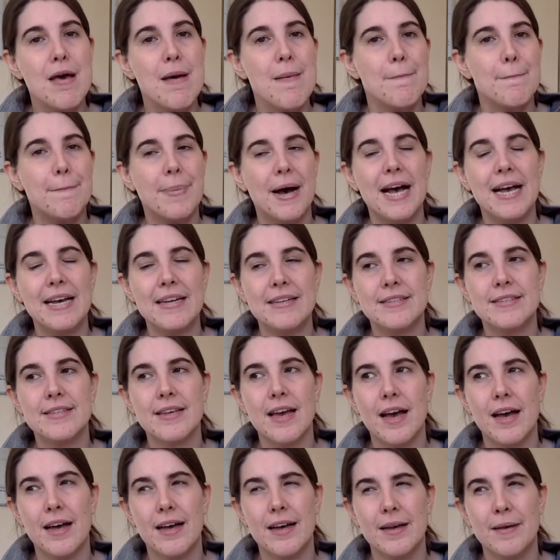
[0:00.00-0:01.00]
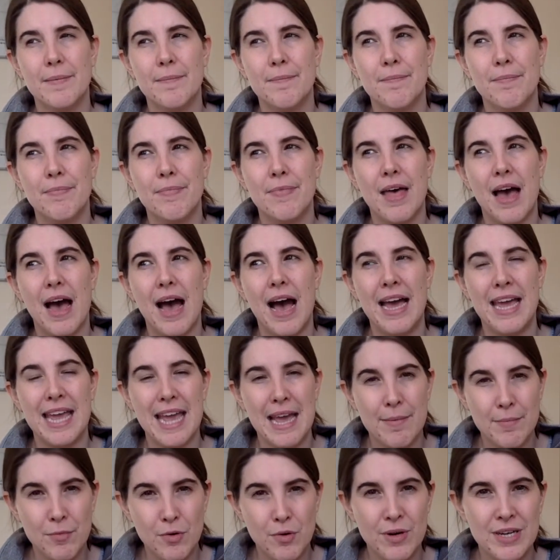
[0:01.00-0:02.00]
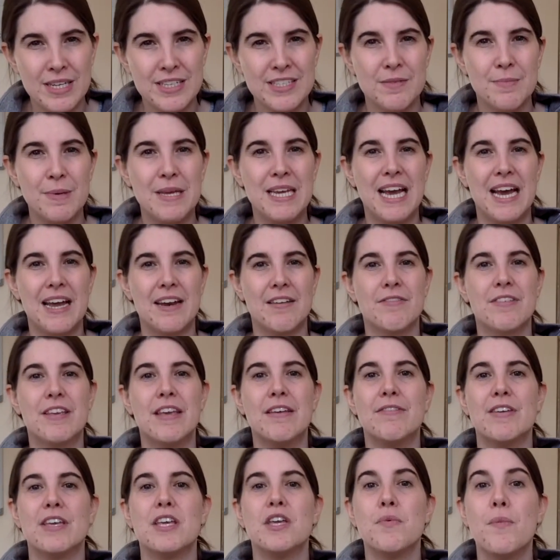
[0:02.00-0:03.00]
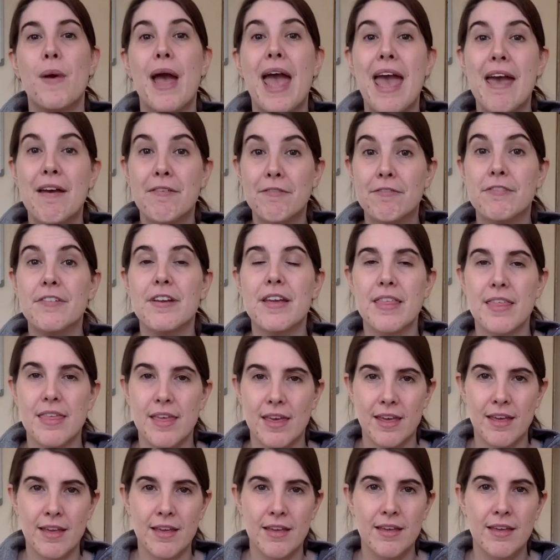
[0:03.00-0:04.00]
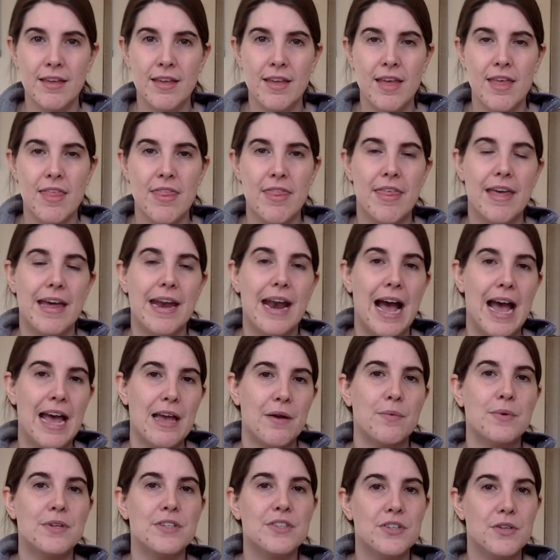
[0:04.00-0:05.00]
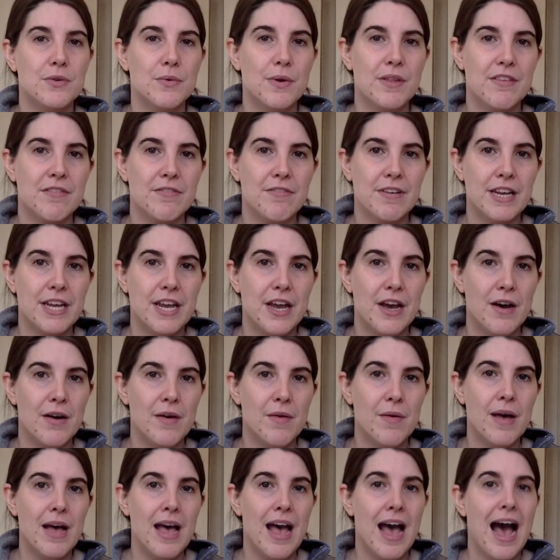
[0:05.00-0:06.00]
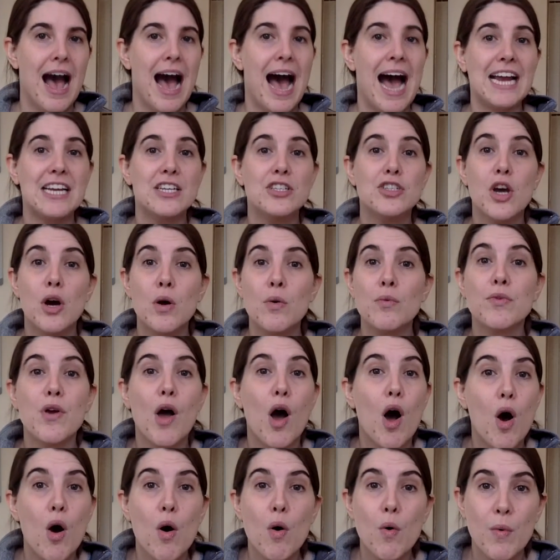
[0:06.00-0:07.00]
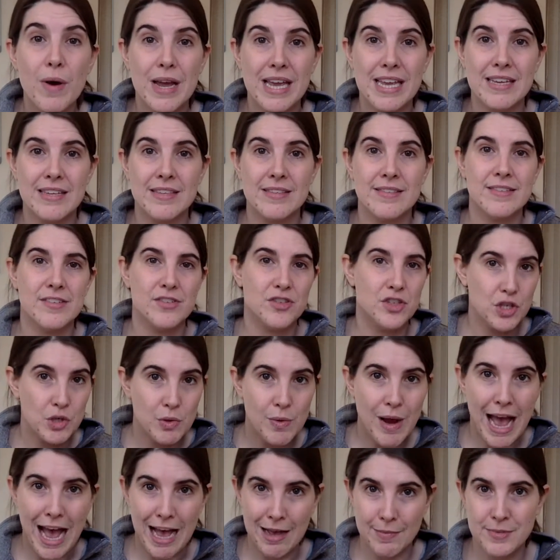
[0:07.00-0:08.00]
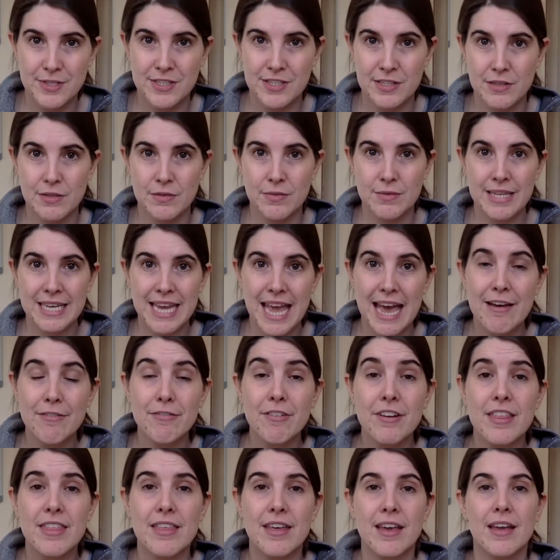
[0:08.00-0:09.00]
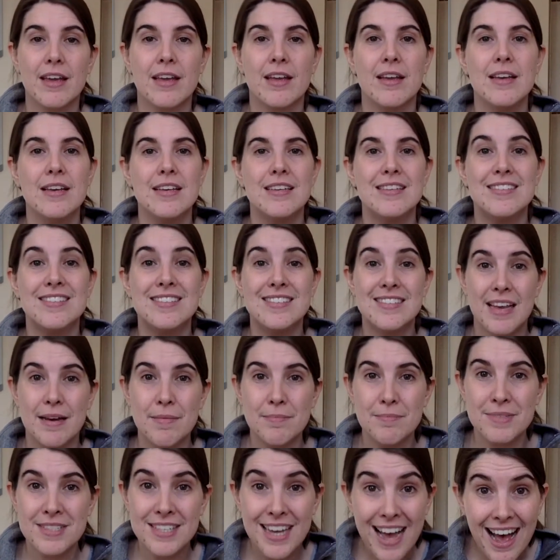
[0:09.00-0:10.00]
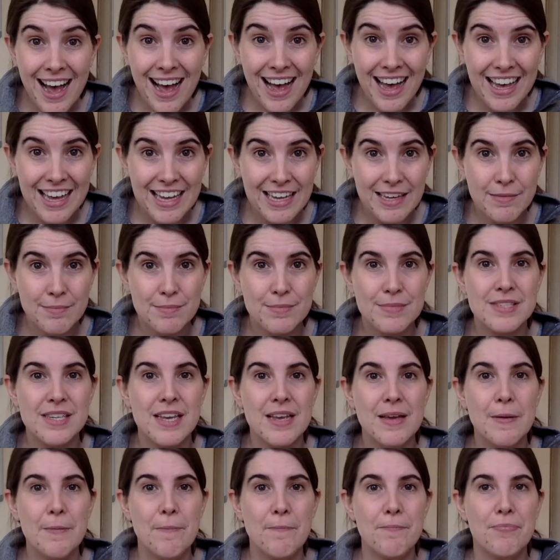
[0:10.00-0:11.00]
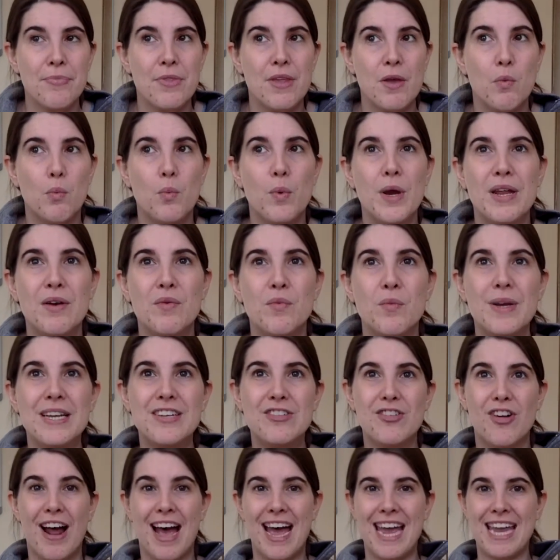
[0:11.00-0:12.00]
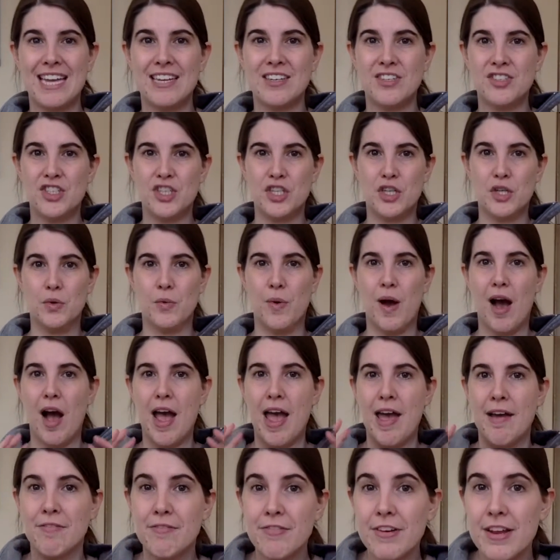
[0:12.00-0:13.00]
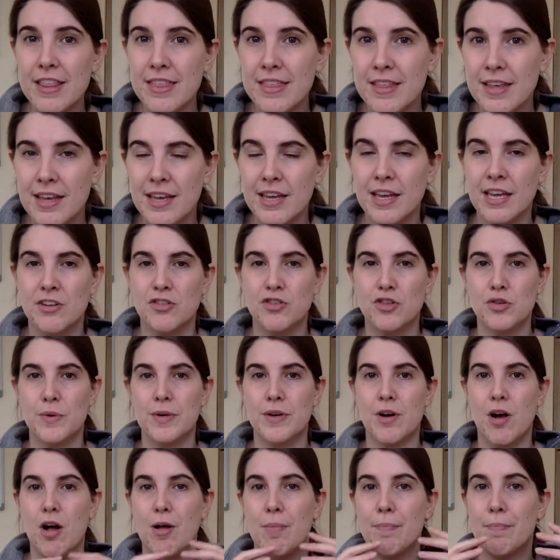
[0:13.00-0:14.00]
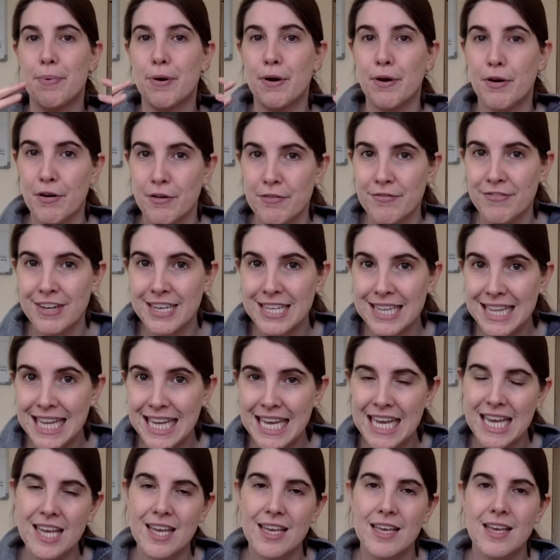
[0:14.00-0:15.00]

But I am going to be kind of giving you everything that I would do with a video. I don't always do absolutely everything. Sometimes when we try and do everything and do it all perfectly,